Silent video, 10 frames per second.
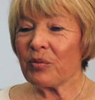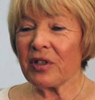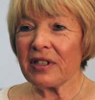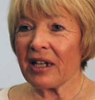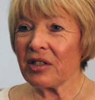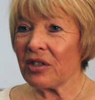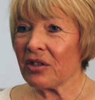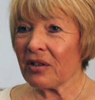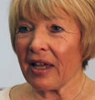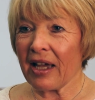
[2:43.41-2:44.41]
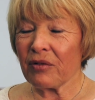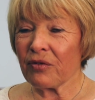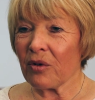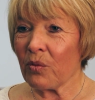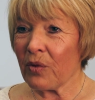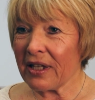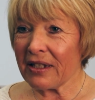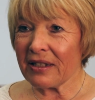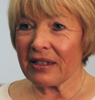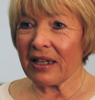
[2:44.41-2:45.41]
protecting your land from
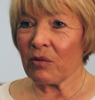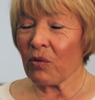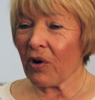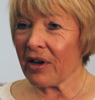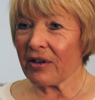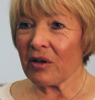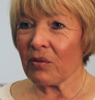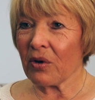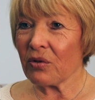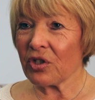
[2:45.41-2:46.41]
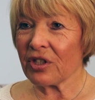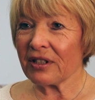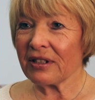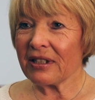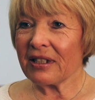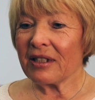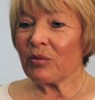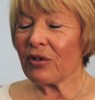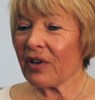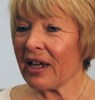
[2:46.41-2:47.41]
wind and water erosion,
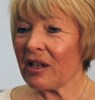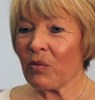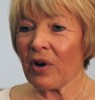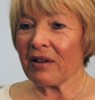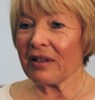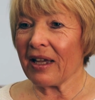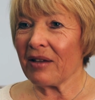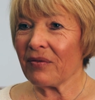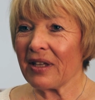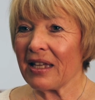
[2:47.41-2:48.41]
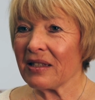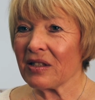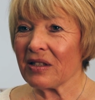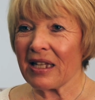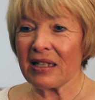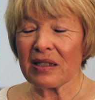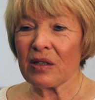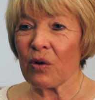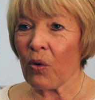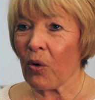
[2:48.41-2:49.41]
providing wildlife. It's
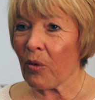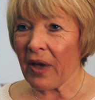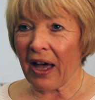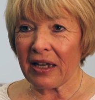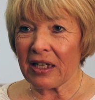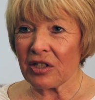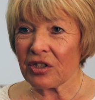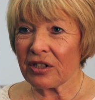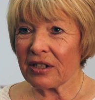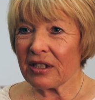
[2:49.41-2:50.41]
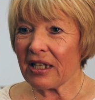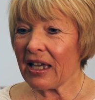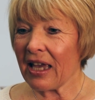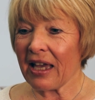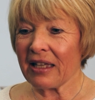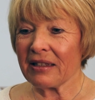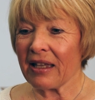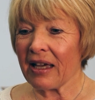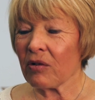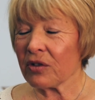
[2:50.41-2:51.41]
the whole package, and
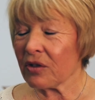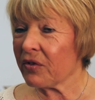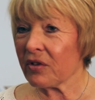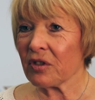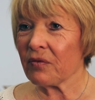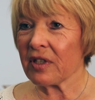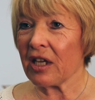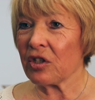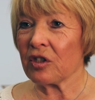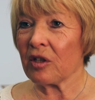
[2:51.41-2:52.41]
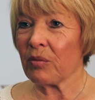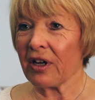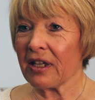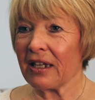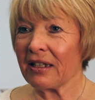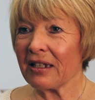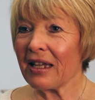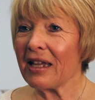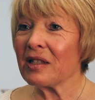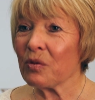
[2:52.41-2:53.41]
that diversification in marketing.
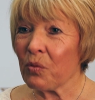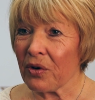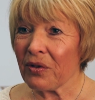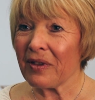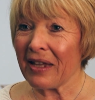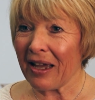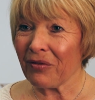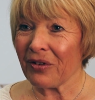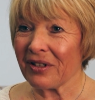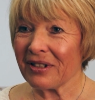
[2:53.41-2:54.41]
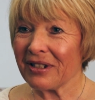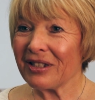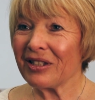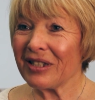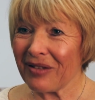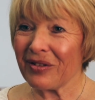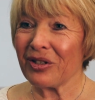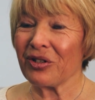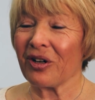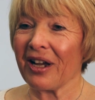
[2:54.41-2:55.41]
It's worth the effort. Give it
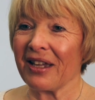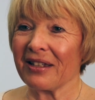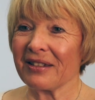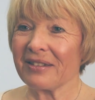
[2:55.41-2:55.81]
a try.